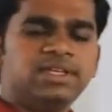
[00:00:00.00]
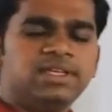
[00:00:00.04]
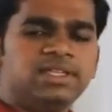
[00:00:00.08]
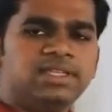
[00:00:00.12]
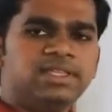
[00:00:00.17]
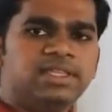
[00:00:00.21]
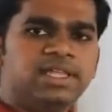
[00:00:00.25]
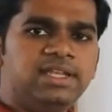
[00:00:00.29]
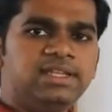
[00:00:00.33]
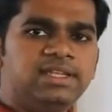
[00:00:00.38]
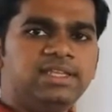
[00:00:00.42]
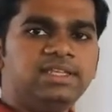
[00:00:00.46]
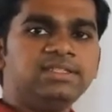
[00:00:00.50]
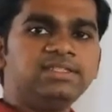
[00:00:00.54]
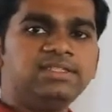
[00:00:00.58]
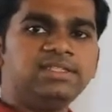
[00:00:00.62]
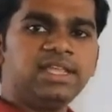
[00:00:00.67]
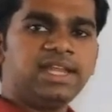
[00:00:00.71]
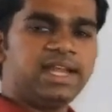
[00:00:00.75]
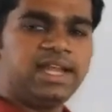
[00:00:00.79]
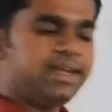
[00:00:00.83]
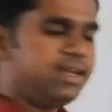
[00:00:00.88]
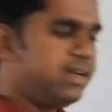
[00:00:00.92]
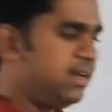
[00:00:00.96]
Then is
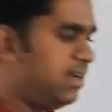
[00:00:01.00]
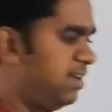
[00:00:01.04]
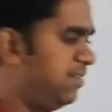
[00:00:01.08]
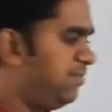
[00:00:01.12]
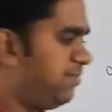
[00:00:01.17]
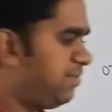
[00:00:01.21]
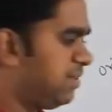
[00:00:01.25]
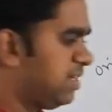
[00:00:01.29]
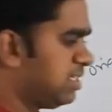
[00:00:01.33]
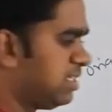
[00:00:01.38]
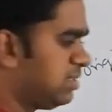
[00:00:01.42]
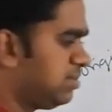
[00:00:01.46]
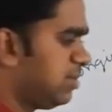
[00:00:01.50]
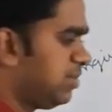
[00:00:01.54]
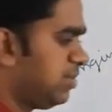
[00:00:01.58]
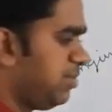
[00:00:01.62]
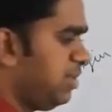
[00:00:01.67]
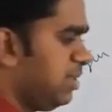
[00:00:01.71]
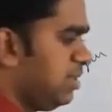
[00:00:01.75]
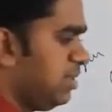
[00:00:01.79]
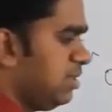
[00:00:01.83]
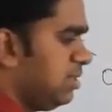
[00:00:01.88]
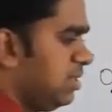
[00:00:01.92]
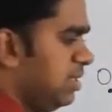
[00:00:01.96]
there any difference
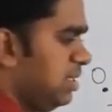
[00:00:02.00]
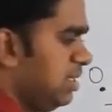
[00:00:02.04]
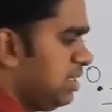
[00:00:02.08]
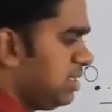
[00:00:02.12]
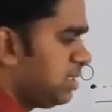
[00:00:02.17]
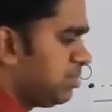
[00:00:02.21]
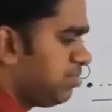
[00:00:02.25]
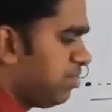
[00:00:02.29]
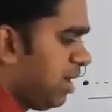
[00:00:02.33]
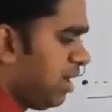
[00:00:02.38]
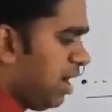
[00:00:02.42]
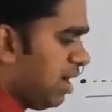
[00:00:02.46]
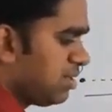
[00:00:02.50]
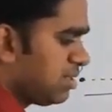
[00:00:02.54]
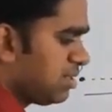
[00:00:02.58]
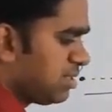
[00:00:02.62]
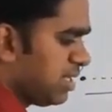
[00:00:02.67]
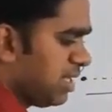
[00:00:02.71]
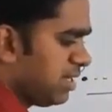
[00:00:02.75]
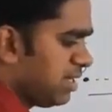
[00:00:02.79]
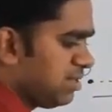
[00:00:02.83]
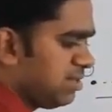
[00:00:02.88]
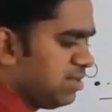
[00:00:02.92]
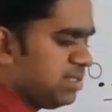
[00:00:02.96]
between these
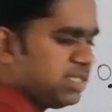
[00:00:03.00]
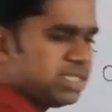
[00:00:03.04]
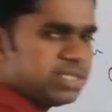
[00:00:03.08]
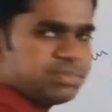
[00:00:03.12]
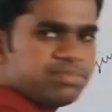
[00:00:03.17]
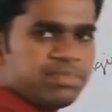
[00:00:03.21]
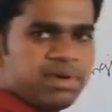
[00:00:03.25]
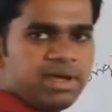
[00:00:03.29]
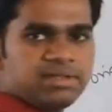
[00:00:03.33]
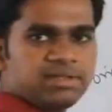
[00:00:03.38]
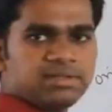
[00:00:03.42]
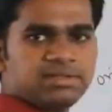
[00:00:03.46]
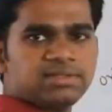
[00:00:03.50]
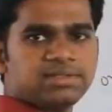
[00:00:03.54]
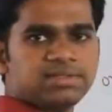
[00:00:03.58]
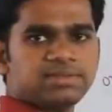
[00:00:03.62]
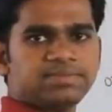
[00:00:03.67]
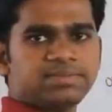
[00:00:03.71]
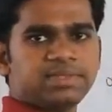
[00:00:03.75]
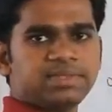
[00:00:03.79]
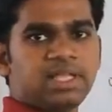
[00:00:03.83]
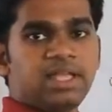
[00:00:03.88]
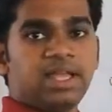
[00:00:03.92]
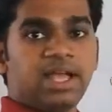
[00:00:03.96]
paths and this path?
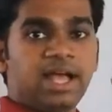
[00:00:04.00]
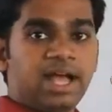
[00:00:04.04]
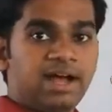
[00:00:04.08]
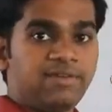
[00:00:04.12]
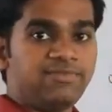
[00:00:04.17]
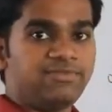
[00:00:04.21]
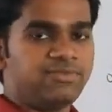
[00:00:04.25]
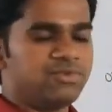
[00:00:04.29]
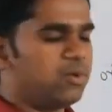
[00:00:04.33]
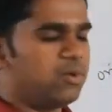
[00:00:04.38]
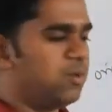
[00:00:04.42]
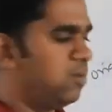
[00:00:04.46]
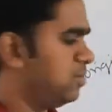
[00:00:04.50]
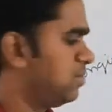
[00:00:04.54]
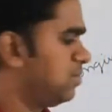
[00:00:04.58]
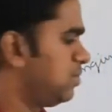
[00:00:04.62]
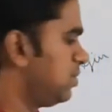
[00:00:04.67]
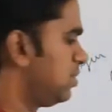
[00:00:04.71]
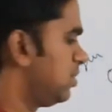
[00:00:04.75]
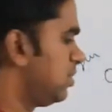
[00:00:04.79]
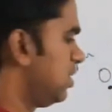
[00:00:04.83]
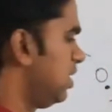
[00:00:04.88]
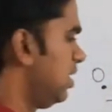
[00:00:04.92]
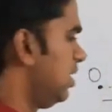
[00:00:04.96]
Of
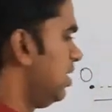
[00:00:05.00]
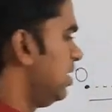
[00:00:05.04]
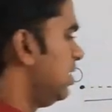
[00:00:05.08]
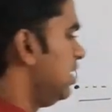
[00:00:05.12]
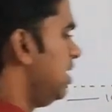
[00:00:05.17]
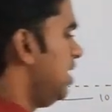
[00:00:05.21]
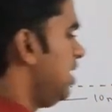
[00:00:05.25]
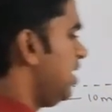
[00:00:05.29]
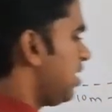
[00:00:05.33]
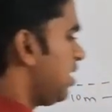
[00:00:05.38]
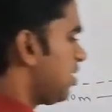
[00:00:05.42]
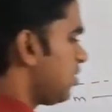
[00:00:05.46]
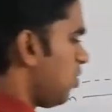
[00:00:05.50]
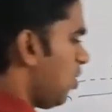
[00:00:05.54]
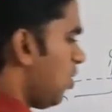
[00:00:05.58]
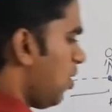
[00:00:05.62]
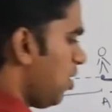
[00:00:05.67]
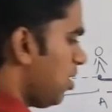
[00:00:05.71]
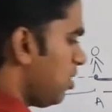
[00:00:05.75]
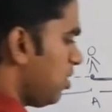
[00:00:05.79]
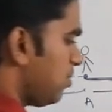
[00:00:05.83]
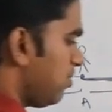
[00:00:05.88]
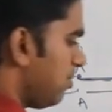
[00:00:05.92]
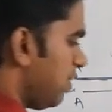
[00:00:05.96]
course. They are
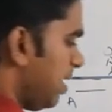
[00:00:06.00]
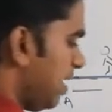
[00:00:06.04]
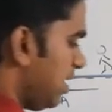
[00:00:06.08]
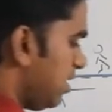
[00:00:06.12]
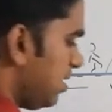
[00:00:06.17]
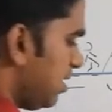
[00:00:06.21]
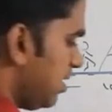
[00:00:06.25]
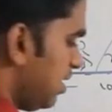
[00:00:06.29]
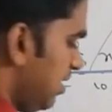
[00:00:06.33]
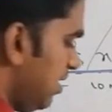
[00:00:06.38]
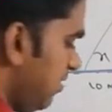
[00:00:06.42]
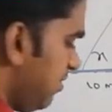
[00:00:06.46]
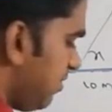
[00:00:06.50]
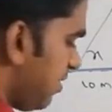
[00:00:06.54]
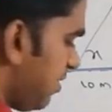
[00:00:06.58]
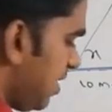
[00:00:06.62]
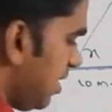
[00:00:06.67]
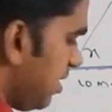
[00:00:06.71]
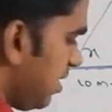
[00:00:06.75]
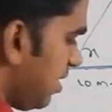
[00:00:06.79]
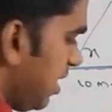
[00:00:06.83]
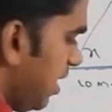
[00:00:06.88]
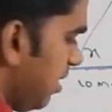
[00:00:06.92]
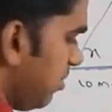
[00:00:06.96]
called by the
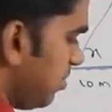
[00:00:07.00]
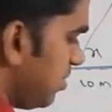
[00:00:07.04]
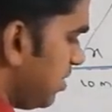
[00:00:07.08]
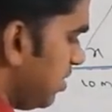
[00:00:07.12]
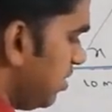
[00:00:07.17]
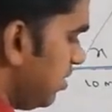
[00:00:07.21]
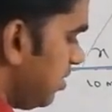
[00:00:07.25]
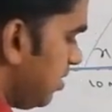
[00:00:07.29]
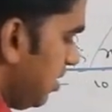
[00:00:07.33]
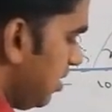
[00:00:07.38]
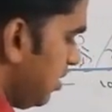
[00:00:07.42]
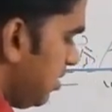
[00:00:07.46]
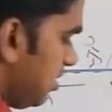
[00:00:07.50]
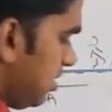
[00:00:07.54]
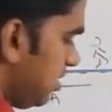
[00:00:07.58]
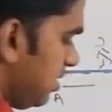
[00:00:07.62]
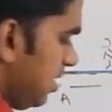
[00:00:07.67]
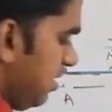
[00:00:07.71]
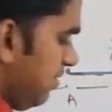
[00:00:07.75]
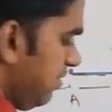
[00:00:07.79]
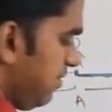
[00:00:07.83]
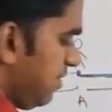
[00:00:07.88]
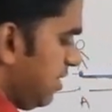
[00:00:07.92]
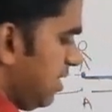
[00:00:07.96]
different names. This is the
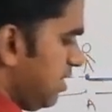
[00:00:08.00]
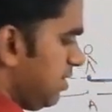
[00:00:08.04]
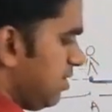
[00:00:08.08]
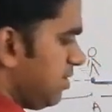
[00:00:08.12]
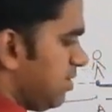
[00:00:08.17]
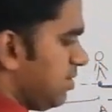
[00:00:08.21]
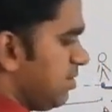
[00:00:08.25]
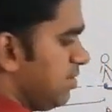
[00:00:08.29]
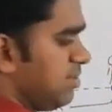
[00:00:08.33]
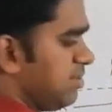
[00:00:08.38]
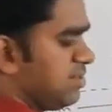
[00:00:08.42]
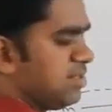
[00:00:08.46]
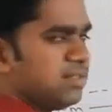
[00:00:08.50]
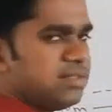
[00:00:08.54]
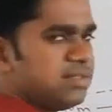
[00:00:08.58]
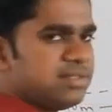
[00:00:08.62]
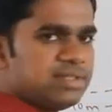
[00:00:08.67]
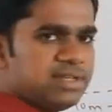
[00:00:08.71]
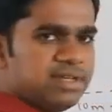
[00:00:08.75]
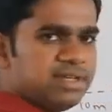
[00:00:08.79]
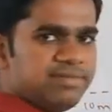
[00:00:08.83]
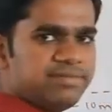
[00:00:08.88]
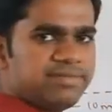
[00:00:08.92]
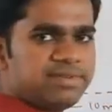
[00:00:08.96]
different, this is
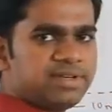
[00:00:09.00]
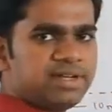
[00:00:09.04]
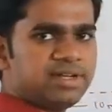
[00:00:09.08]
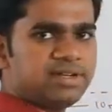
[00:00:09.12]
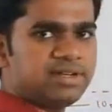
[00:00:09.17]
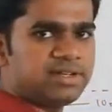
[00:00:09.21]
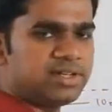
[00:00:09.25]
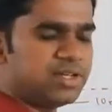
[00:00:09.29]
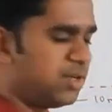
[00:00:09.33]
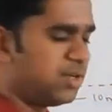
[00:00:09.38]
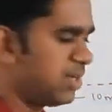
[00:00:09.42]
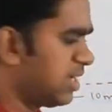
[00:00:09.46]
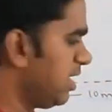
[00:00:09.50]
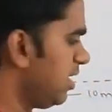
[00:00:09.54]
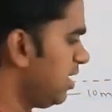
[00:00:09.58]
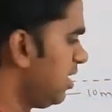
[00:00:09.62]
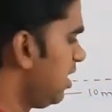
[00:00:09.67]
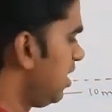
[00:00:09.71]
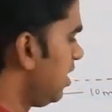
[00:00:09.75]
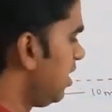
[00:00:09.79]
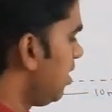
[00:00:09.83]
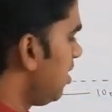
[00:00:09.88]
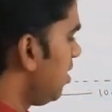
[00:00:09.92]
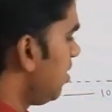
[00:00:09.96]
the different. Okay?
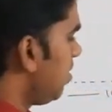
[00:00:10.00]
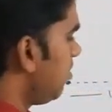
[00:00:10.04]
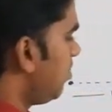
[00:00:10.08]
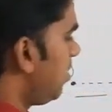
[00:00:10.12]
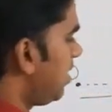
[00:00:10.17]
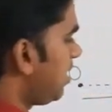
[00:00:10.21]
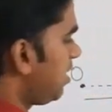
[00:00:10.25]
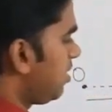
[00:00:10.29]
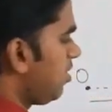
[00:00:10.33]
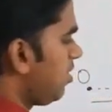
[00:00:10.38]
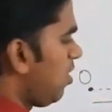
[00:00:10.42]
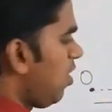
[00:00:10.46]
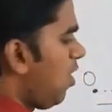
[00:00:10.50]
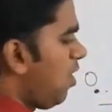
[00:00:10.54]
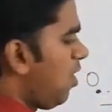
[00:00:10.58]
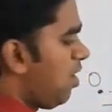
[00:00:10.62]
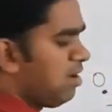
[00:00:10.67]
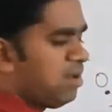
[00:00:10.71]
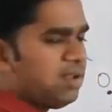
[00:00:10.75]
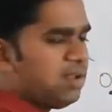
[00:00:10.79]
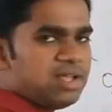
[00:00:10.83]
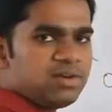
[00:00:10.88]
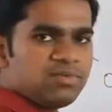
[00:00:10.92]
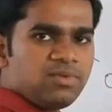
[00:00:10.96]
But
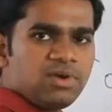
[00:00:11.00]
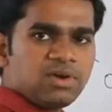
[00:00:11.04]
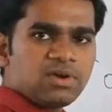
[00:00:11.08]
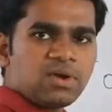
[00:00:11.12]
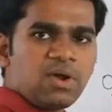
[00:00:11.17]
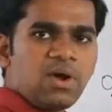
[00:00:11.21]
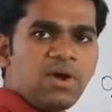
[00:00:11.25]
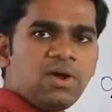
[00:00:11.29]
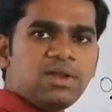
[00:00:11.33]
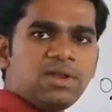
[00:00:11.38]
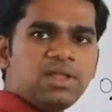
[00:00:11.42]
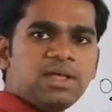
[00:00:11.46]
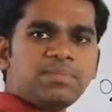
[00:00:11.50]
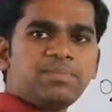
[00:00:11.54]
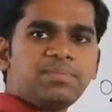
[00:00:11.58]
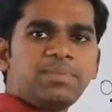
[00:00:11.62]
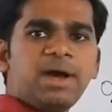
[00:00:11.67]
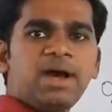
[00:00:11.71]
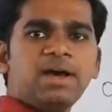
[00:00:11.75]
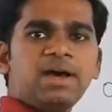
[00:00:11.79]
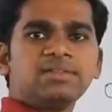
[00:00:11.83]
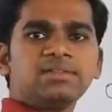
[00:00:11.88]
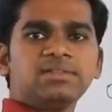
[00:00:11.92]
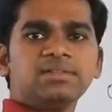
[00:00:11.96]
all are what? All are
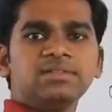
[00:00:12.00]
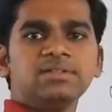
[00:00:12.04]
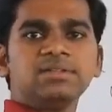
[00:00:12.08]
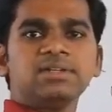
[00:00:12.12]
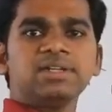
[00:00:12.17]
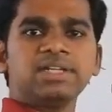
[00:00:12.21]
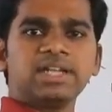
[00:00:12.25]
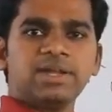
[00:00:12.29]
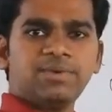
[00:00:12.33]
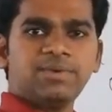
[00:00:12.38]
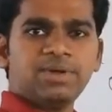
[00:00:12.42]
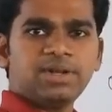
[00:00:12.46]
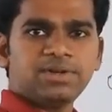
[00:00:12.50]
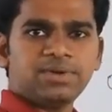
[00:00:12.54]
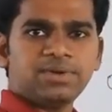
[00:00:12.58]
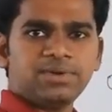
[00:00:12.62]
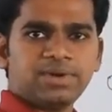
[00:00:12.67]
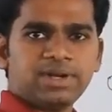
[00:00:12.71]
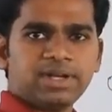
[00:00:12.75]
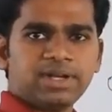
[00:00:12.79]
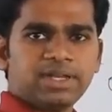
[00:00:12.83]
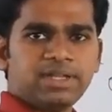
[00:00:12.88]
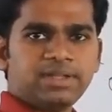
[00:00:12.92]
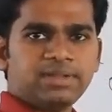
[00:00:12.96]
path traveled
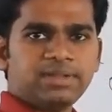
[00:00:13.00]
only.